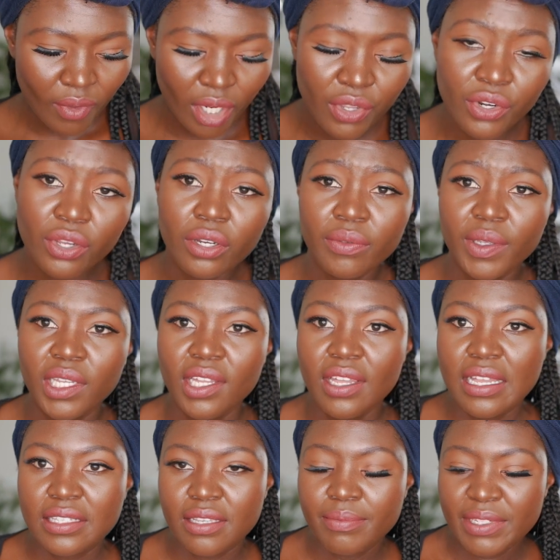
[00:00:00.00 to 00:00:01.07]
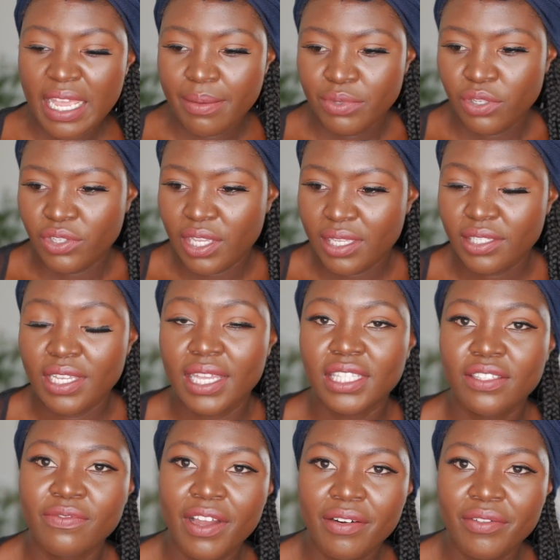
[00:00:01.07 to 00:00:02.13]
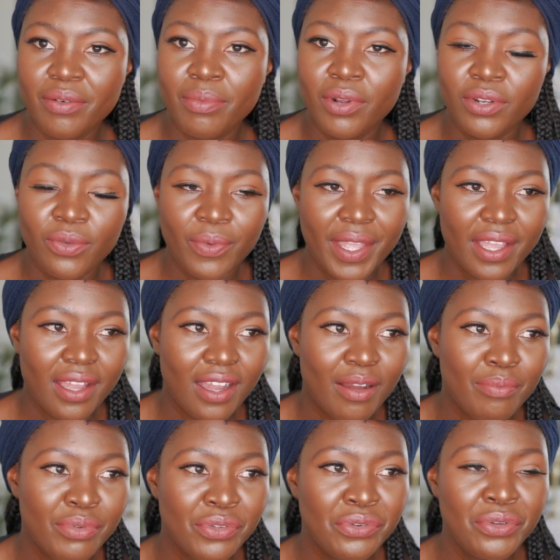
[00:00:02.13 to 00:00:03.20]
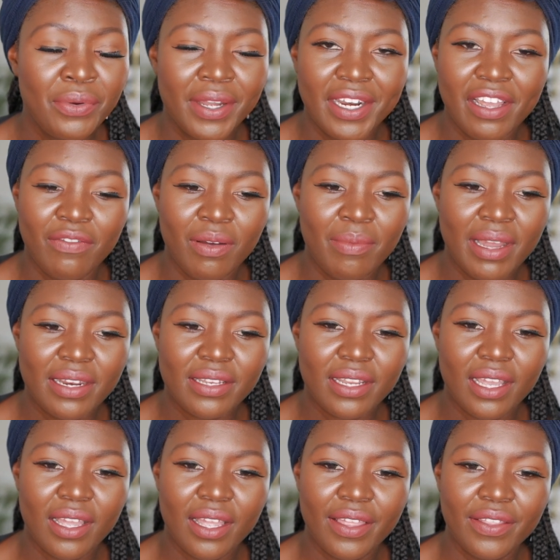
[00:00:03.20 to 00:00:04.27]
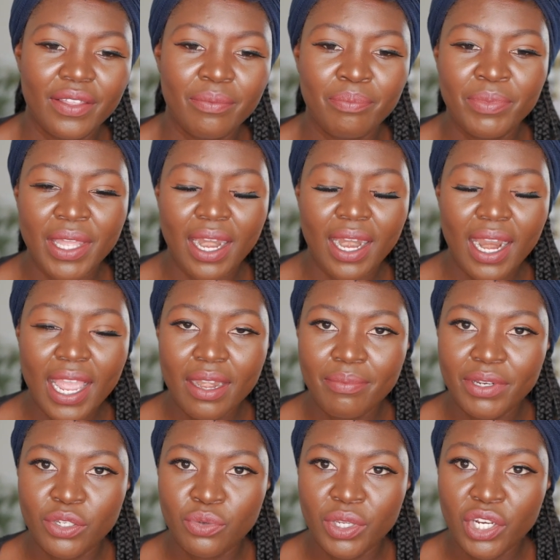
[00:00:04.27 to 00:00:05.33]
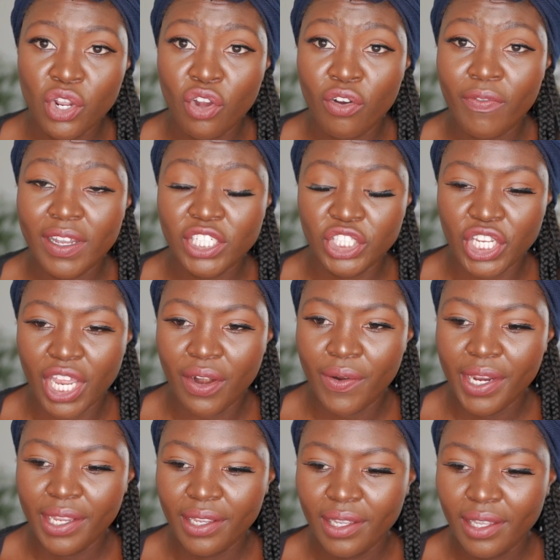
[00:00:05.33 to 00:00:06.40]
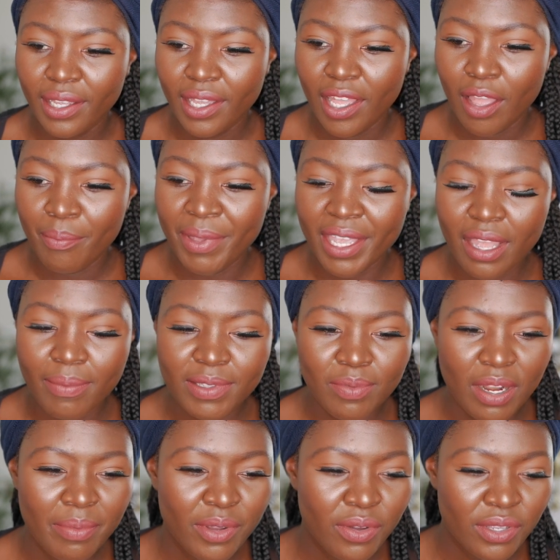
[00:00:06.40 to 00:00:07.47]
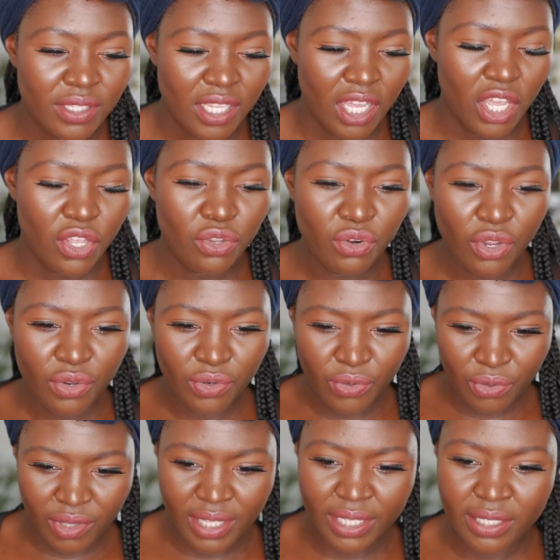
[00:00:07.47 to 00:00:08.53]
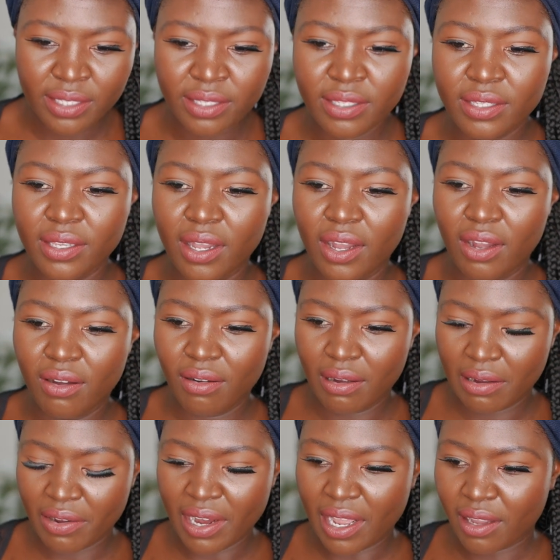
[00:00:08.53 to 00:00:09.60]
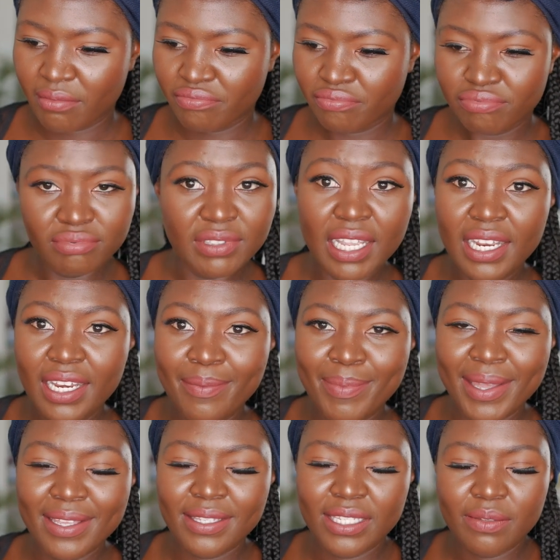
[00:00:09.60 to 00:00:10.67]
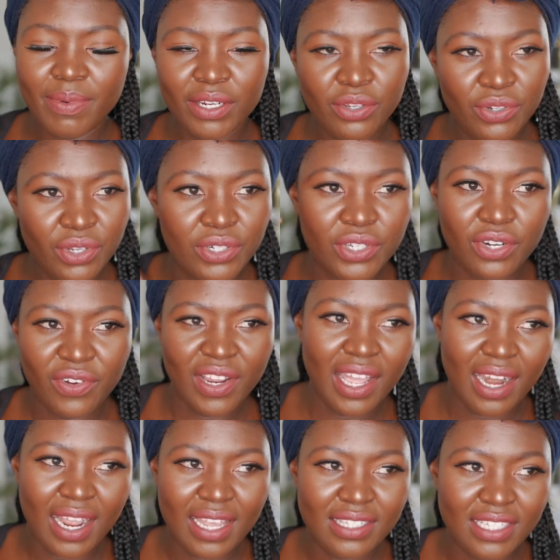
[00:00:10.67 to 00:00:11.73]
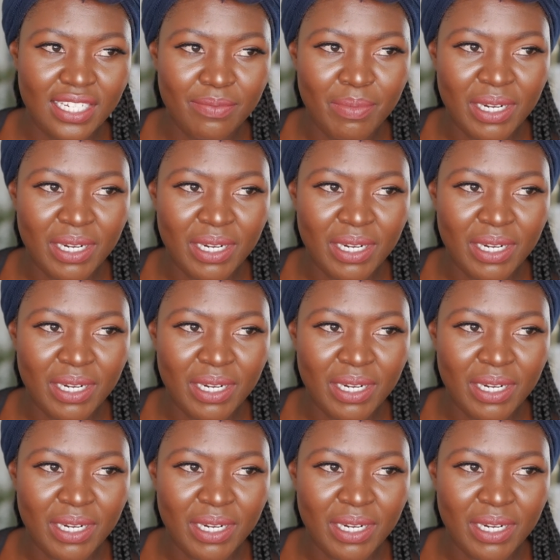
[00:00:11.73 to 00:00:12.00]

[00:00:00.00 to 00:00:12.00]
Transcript: You know, sometimes you just share, it's vulnerable, you wake up, you do whatever, but the line between oversharing becomes blurry, because you know you do this on a daily basis but you don't realize it.